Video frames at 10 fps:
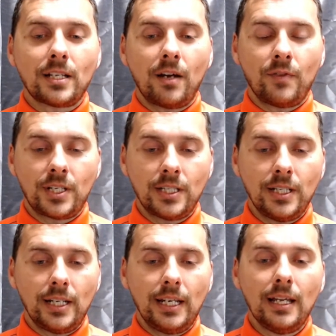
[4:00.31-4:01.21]
the
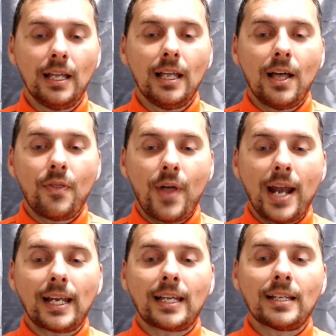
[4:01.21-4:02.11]
city that
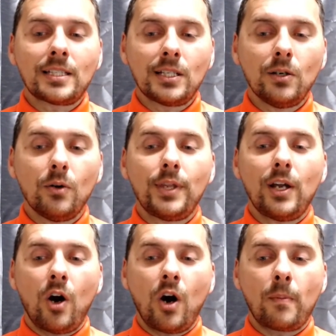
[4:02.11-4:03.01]
it concealed the
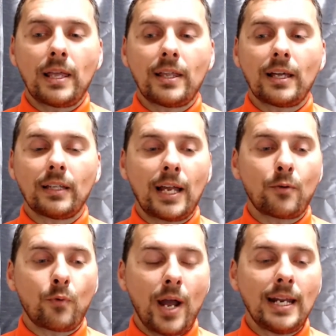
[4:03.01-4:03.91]
army that lay
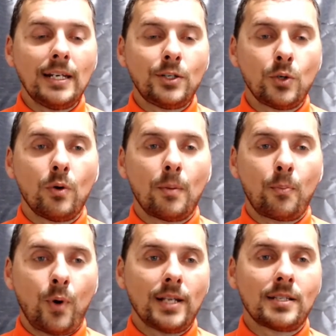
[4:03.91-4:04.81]
ready to
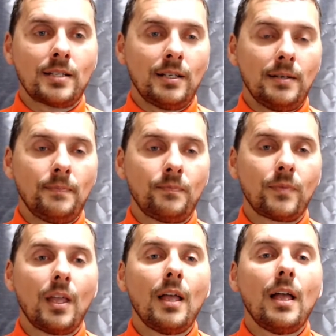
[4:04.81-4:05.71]
oppress them.
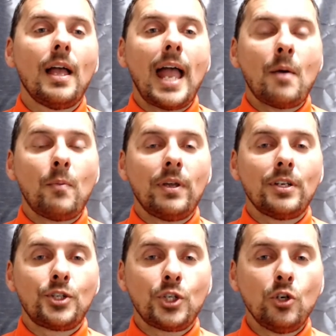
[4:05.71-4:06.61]
And when the
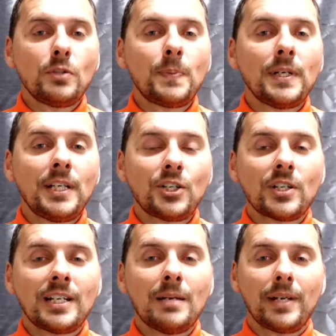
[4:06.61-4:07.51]
Jews petitioned
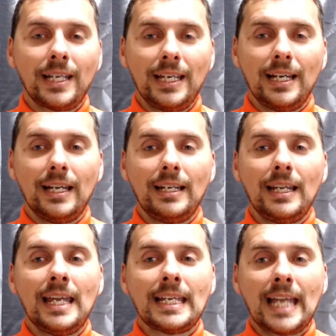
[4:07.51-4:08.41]
him again,
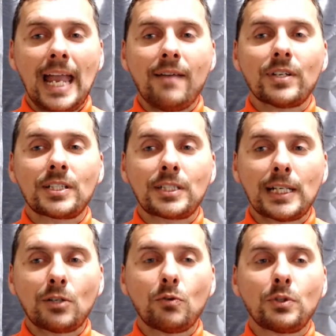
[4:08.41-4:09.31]
he gave a
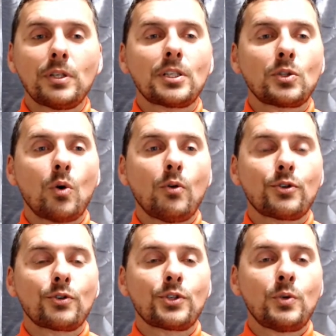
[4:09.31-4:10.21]
signal to the
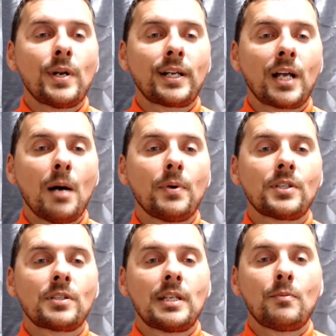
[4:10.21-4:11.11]
soldiers to encompass
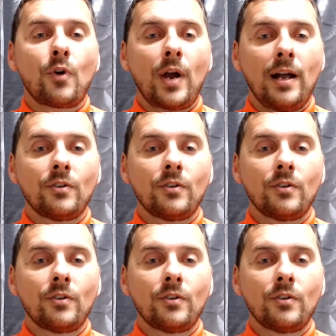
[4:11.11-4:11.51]
them around,